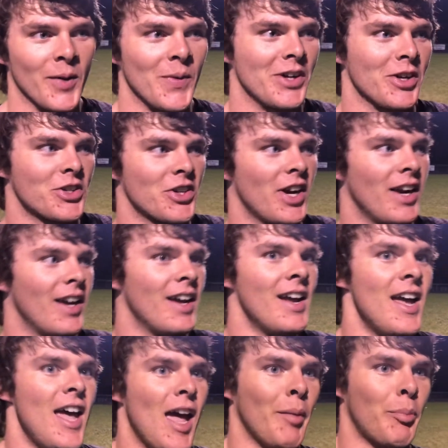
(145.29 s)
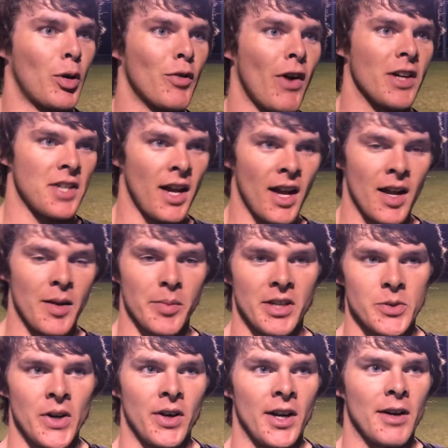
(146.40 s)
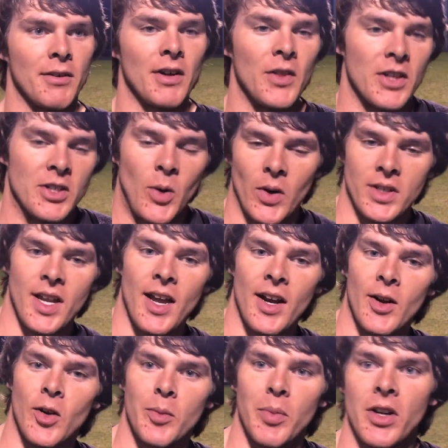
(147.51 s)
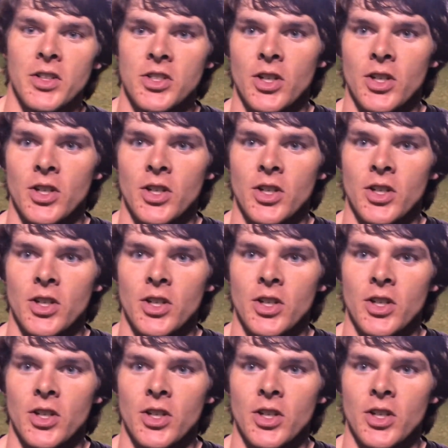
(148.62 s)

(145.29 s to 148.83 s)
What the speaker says: We were just trying to improve our time because we don't get to run this quartet a whole bunch.